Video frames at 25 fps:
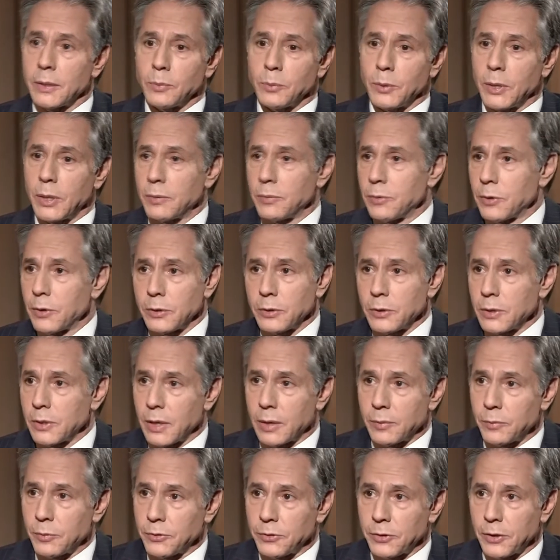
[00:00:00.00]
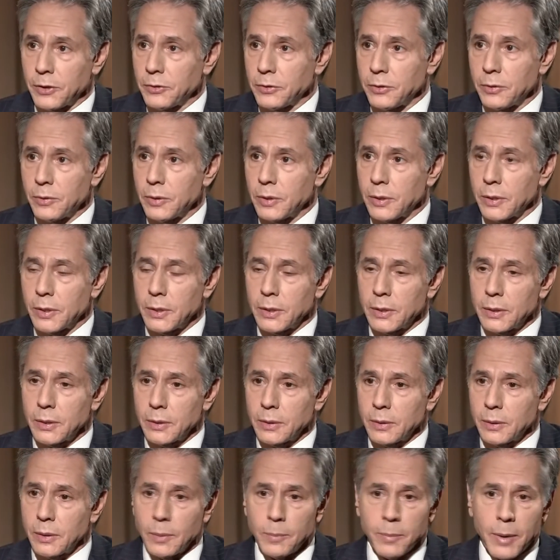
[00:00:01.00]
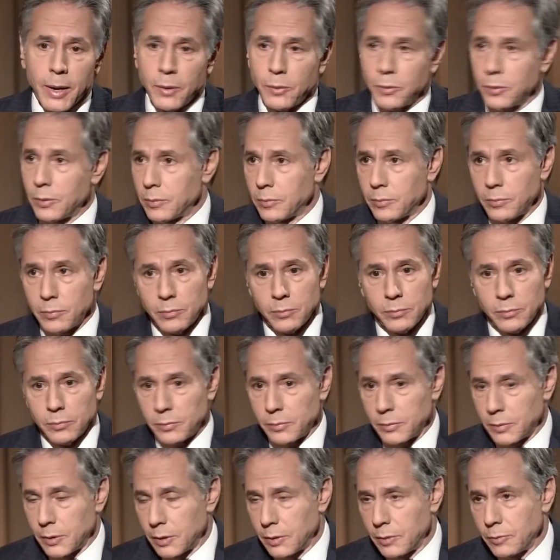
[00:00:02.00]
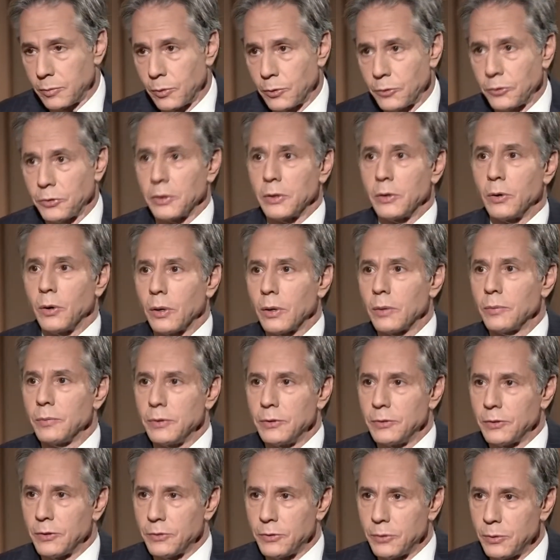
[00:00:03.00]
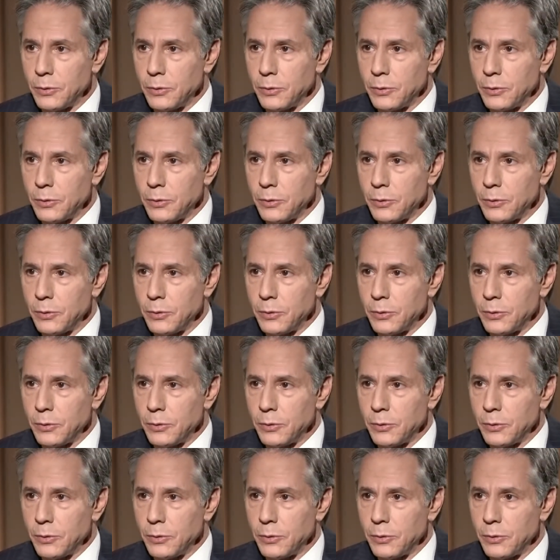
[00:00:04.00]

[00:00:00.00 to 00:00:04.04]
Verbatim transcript: Uh, we had a very good conversation uh, about virtually all of these